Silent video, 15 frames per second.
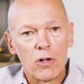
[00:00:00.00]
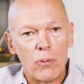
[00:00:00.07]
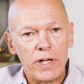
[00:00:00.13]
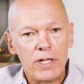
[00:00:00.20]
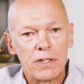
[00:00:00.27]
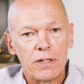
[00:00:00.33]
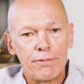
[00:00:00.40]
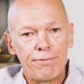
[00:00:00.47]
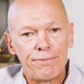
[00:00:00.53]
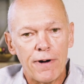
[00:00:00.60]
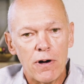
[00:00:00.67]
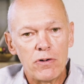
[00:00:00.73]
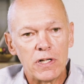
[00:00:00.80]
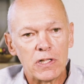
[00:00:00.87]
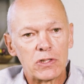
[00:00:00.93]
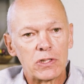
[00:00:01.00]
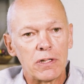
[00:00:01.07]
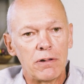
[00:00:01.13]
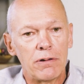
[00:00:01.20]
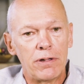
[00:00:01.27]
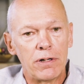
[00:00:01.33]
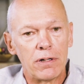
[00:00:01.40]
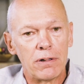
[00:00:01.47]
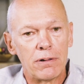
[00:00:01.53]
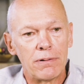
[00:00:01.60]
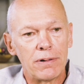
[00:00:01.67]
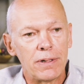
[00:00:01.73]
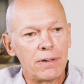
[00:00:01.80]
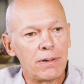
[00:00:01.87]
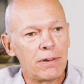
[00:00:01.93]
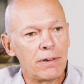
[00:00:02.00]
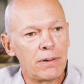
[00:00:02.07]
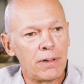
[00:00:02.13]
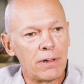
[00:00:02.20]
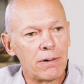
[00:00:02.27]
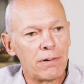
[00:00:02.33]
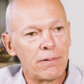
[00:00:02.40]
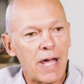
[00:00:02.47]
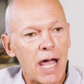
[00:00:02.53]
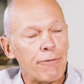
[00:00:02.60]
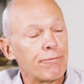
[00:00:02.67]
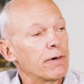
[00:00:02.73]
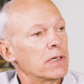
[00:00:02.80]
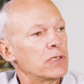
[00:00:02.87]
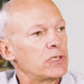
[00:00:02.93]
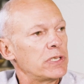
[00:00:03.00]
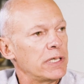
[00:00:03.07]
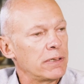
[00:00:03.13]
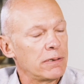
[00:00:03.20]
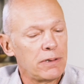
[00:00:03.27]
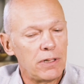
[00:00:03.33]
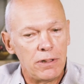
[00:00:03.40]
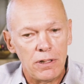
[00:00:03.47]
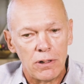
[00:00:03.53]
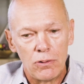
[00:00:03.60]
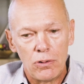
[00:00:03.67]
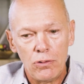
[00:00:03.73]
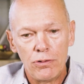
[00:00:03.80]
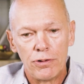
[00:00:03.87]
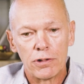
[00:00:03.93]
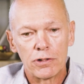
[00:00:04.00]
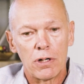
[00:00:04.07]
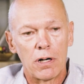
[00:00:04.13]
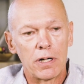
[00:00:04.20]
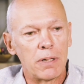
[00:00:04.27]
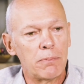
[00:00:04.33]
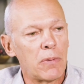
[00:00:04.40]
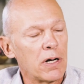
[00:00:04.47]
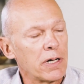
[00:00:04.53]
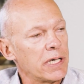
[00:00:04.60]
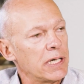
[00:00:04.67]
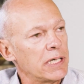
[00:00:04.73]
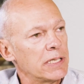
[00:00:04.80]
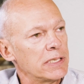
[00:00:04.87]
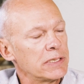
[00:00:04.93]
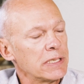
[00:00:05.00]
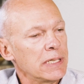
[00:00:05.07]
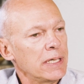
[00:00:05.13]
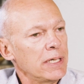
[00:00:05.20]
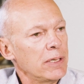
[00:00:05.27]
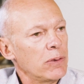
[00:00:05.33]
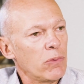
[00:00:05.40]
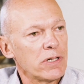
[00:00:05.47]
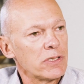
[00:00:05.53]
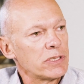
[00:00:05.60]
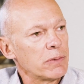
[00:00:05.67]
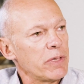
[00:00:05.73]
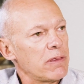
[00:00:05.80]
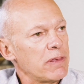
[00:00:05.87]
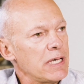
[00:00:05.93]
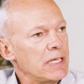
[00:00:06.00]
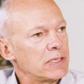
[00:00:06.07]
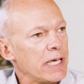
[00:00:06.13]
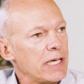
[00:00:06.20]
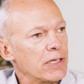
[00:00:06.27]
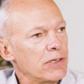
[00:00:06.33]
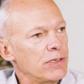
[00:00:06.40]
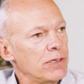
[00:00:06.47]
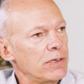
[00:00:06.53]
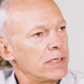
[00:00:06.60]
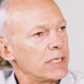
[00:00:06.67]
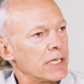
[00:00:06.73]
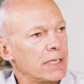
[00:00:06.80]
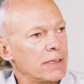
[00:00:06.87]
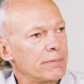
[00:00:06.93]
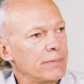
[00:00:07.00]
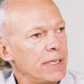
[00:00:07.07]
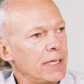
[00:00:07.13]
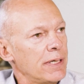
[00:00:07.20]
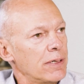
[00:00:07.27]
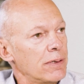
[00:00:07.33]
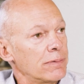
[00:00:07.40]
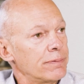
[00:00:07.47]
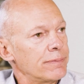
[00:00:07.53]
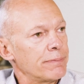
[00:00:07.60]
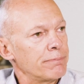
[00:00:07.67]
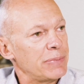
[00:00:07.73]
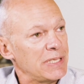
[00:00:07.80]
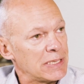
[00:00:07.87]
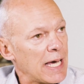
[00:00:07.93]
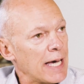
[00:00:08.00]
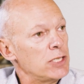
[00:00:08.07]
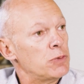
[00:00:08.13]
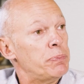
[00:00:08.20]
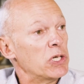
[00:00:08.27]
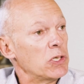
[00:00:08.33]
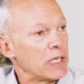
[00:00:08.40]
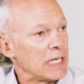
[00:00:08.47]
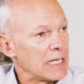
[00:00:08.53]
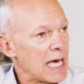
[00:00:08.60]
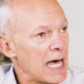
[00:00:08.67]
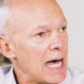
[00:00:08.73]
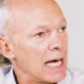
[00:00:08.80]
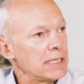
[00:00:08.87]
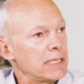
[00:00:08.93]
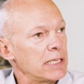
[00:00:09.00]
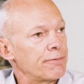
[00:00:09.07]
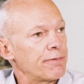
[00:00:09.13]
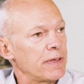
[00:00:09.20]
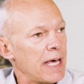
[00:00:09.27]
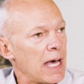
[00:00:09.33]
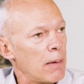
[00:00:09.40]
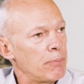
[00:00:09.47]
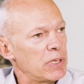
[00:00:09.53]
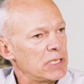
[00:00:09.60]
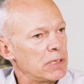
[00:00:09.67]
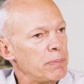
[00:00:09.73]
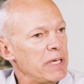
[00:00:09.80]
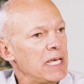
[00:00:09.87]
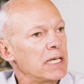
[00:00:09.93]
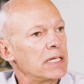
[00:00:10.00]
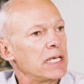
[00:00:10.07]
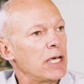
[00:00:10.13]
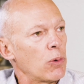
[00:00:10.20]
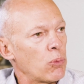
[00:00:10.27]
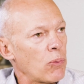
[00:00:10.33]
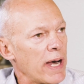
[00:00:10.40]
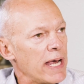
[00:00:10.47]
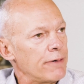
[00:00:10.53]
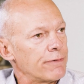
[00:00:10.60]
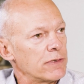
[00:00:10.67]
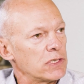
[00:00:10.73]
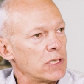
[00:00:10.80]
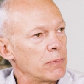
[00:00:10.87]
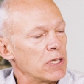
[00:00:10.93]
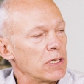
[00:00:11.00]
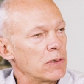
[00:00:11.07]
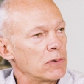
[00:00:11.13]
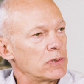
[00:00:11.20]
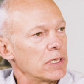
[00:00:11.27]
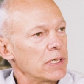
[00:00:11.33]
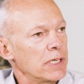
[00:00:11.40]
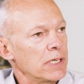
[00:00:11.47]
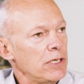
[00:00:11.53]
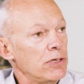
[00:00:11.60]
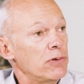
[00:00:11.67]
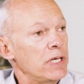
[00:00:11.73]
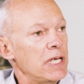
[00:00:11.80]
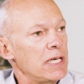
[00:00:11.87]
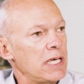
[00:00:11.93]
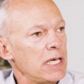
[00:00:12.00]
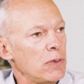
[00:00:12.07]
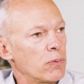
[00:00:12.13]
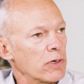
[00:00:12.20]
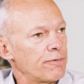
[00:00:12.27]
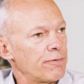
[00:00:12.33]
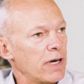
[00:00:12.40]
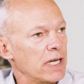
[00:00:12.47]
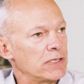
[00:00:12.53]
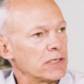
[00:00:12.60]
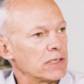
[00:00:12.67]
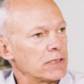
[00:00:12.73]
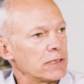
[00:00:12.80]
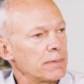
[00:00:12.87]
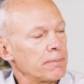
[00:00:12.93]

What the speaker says: going to focus their efforts and who their target market is, what are some of the things they can do to besides building content for that, but to begin to get ranked for some of those unique keyword phrases?